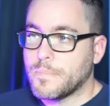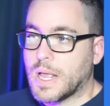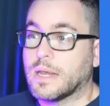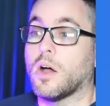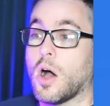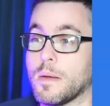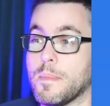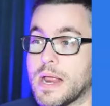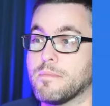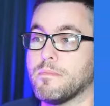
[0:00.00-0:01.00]
and on
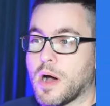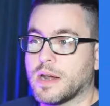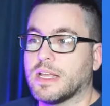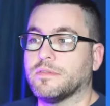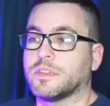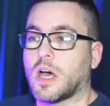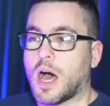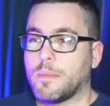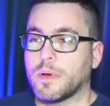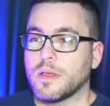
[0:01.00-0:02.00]
main body of
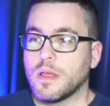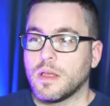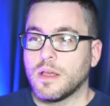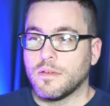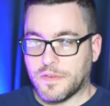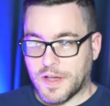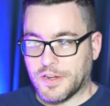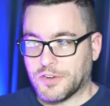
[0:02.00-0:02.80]
top fighter,